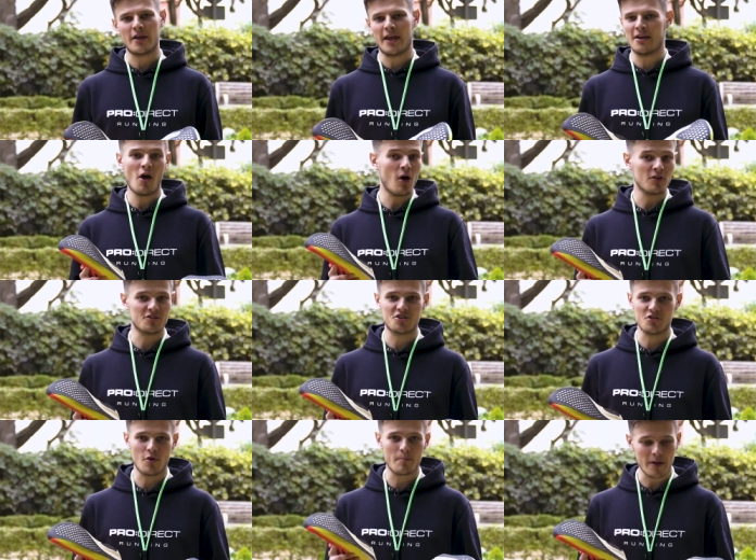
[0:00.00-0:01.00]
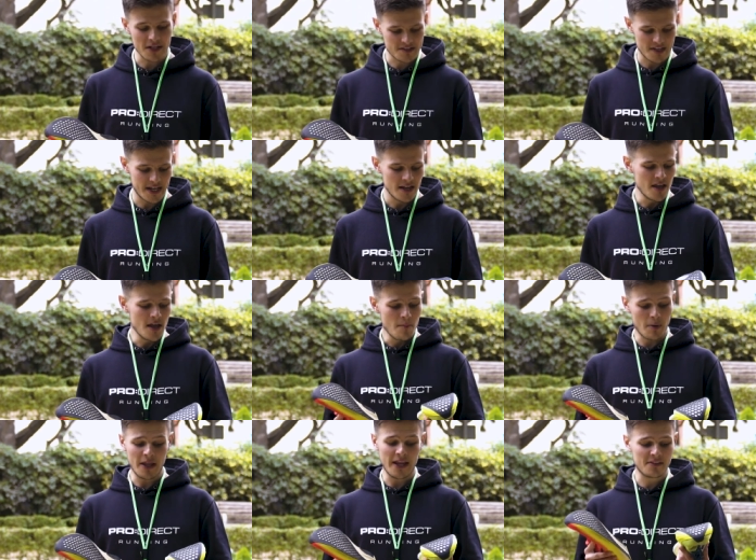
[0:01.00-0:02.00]
enhanced durability, but
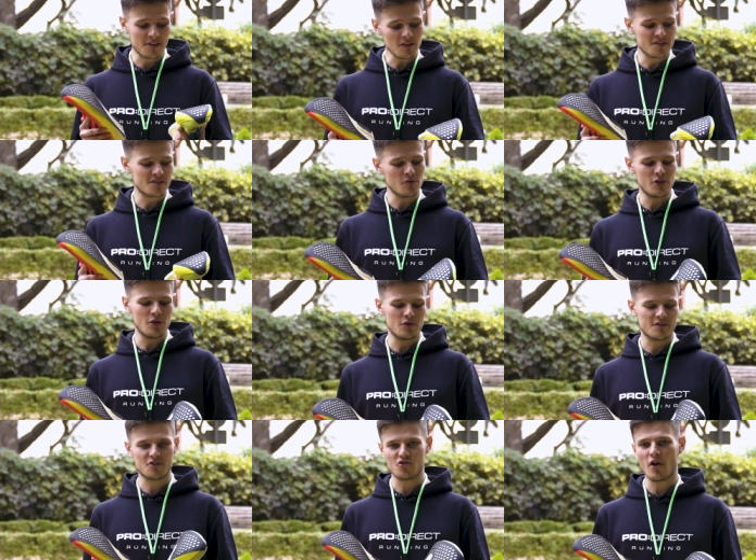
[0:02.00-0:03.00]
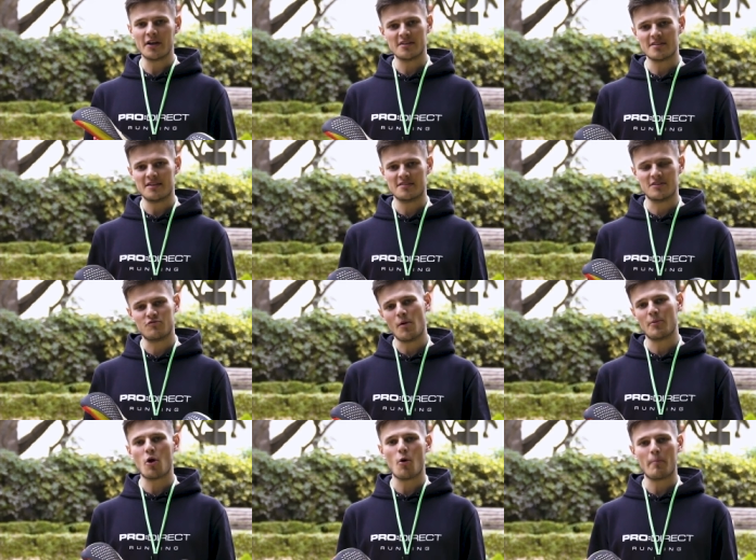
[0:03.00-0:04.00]
it does still use the tried and tested rubber
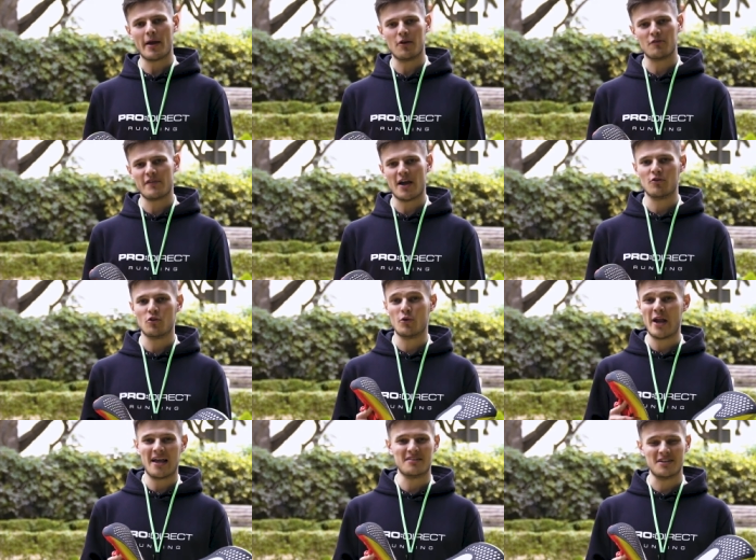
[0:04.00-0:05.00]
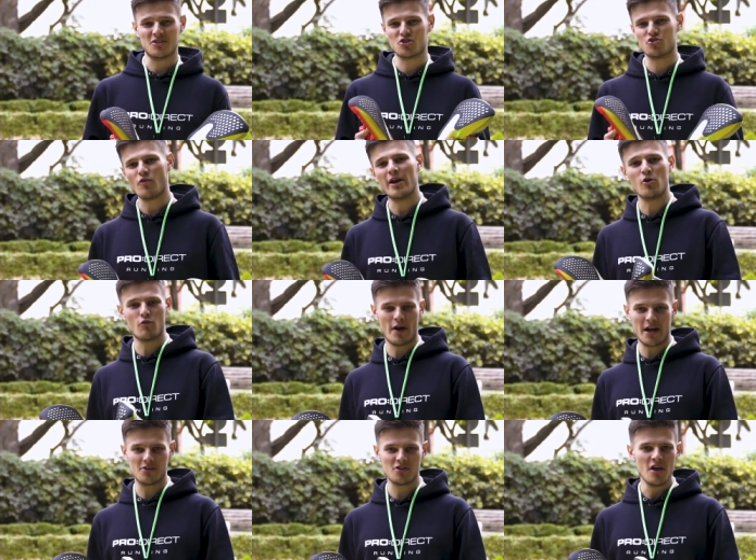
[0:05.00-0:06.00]
compound found on ASICS Trail
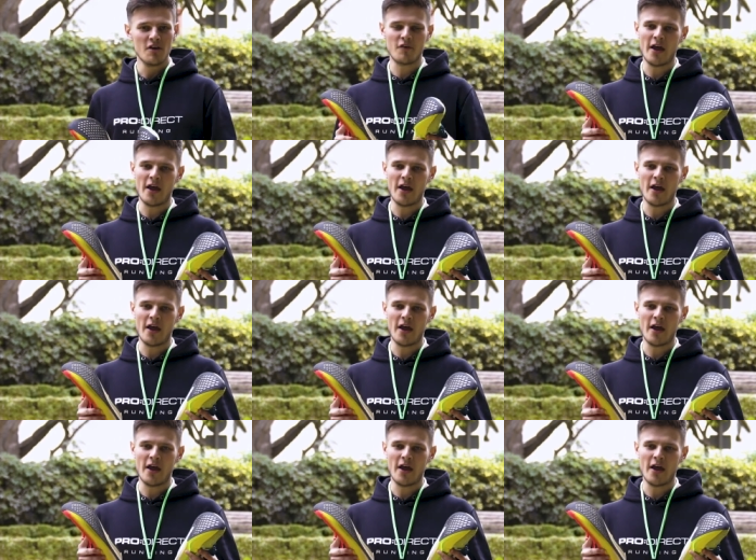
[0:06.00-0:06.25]
range for